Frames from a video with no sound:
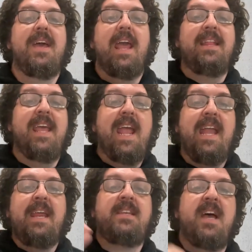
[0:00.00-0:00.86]
And
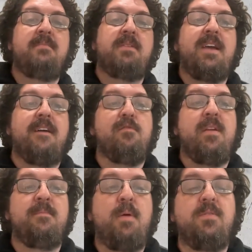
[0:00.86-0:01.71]
anytime the
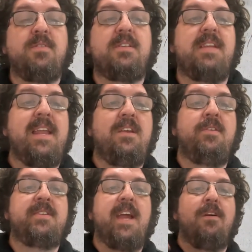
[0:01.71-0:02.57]
government imposes any
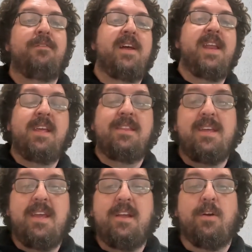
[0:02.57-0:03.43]
new tariff on
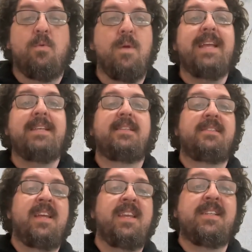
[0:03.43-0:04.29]
anything or
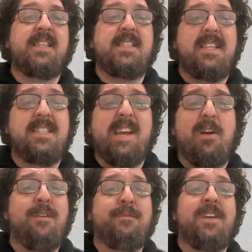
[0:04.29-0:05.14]
raises any existing
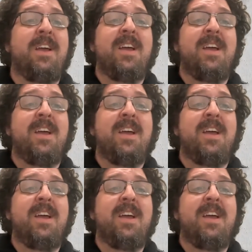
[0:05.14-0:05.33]
tariff,